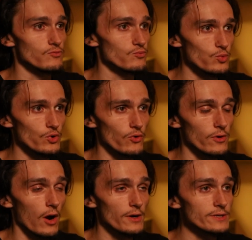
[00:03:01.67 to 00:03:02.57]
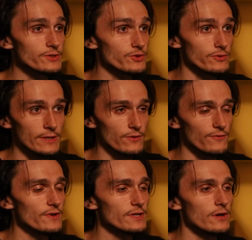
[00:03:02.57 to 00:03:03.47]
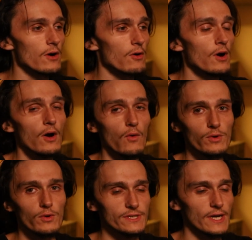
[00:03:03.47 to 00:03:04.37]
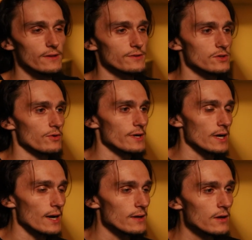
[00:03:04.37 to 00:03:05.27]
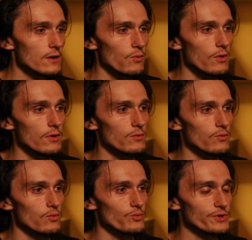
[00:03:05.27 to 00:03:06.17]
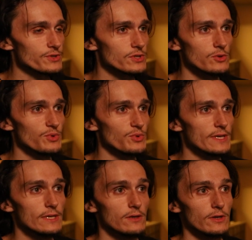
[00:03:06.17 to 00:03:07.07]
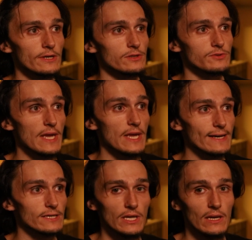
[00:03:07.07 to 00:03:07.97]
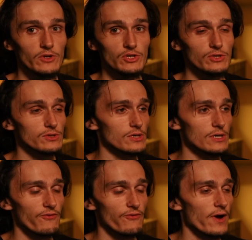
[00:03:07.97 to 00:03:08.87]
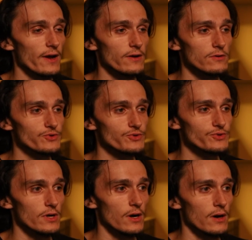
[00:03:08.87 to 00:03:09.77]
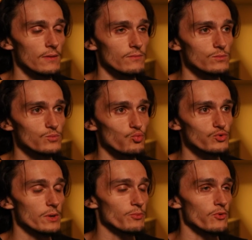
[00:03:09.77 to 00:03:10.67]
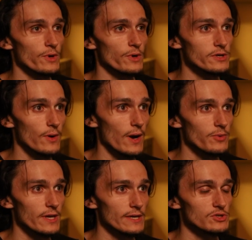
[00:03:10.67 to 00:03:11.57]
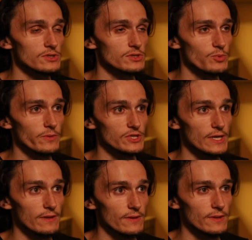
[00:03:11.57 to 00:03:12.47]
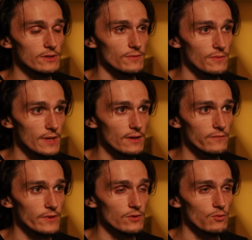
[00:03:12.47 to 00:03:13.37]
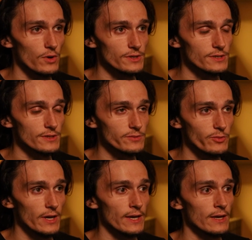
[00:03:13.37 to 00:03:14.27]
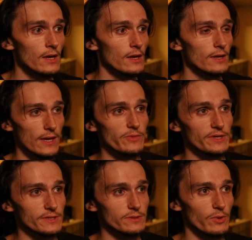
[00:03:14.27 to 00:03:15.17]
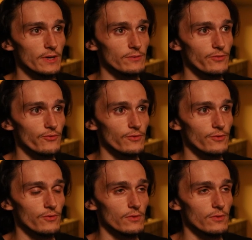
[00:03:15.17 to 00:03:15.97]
your audience or in your video what exactly is going on. What this could be is text, images, GIF files, separate window applications. Pretty much anything that you could think of that you wanted to display can be displayed through